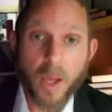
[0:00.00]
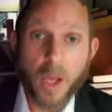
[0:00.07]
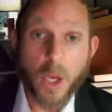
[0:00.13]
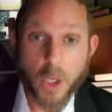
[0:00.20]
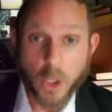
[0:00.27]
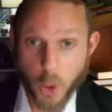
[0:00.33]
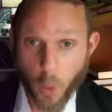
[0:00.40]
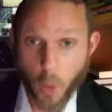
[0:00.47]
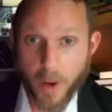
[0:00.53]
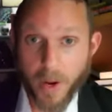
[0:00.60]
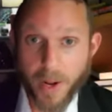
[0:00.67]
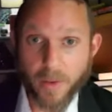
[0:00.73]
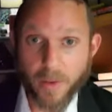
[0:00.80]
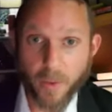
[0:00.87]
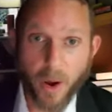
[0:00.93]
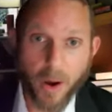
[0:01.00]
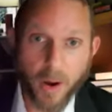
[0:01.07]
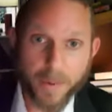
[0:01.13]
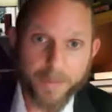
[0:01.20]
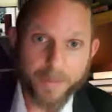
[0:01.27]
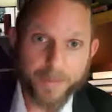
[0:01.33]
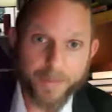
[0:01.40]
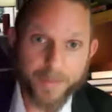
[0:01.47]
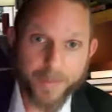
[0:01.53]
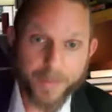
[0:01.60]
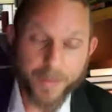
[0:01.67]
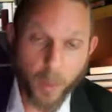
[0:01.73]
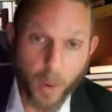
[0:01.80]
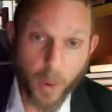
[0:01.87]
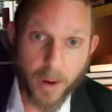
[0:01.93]
So what did I do wrong?
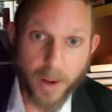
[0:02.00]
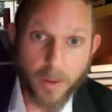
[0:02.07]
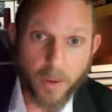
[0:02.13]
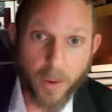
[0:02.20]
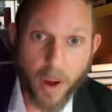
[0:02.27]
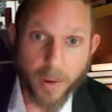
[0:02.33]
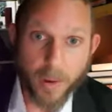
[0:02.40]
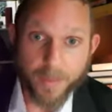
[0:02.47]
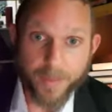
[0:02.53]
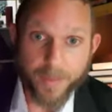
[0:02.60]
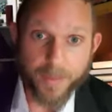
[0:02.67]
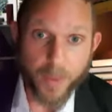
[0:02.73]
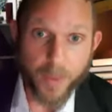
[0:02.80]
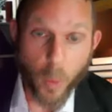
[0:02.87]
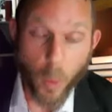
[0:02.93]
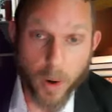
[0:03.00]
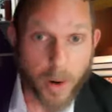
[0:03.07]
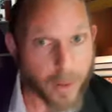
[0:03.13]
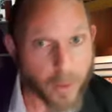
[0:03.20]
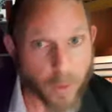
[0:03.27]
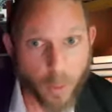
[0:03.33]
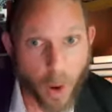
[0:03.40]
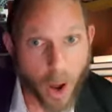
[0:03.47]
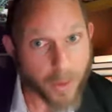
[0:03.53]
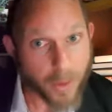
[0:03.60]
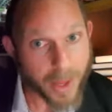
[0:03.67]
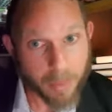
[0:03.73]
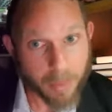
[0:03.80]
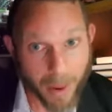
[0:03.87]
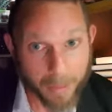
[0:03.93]
What did I do wrong? What did I do wrong
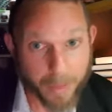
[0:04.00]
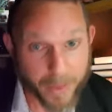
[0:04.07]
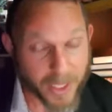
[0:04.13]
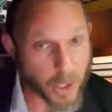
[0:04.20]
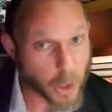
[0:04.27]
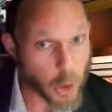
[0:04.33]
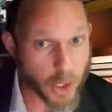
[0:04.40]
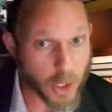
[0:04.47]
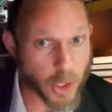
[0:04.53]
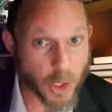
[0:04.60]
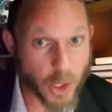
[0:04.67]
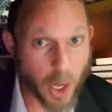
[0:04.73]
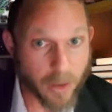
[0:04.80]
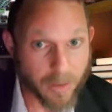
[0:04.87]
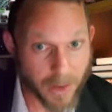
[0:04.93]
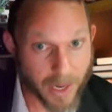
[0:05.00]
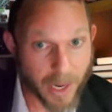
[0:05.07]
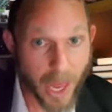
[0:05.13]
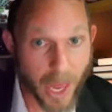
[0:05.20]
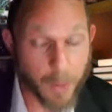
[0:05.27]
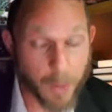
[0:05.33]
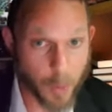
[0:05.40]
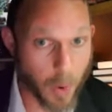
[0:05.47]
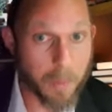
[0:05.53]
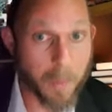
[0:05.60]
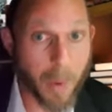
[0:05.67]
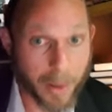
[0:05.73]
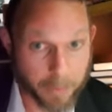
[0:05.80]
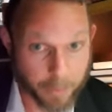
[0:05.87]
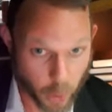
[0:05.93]
that my position is not in line with what
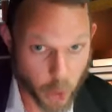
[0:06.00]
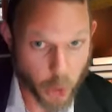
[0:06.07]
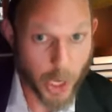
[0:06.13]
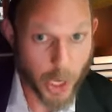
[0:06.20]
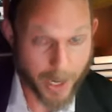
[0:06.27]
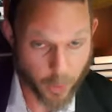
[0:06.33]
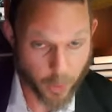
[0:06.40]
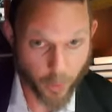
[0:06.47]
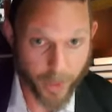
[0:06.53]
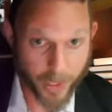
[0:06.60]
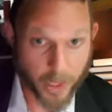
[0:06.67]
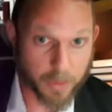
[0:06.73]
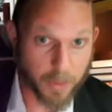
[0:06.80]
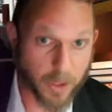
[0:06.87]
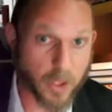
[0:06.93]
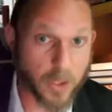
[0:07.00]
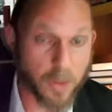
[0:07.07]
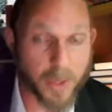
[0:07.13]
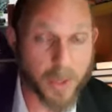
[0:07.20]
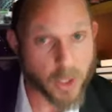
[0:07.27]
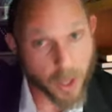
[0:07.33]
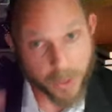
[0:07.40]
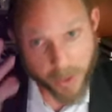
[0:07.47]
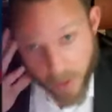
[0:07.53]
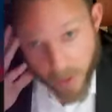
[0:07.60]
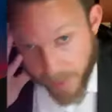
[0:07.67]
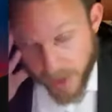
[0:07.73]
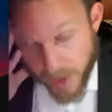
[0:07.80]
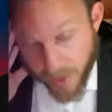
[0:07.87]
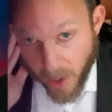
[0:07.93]
my trajectory is supposed to be? So I think to
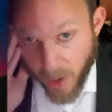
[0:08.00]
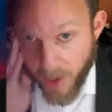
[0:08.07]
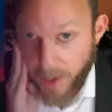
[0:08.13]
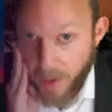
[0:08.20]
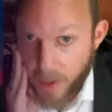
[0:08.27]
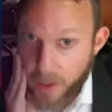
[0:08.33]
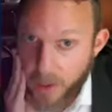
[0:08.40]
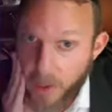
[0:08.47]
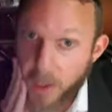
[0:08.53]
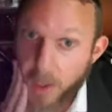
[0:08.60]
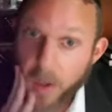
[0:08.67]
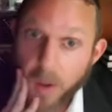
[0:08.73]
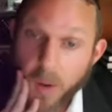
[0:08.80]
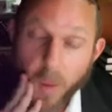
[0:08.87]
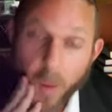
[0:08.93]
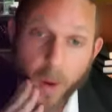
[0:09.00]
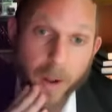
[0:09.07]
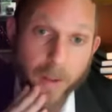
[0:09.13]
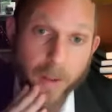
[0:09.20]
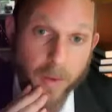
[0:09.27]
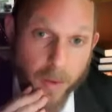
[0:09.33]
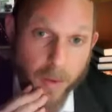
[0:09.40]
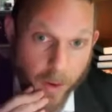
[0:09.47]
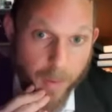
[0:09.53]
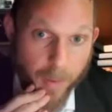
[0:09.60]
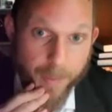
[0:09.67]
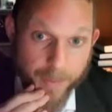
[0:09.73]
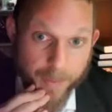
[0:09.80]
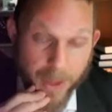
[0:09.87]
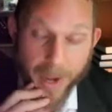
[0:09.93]
myself, oi, what did I do?
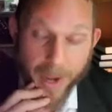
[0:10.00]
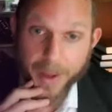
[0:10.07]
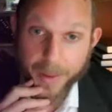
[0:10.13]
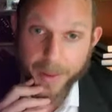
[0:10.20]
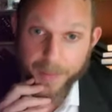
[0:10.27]
Taka.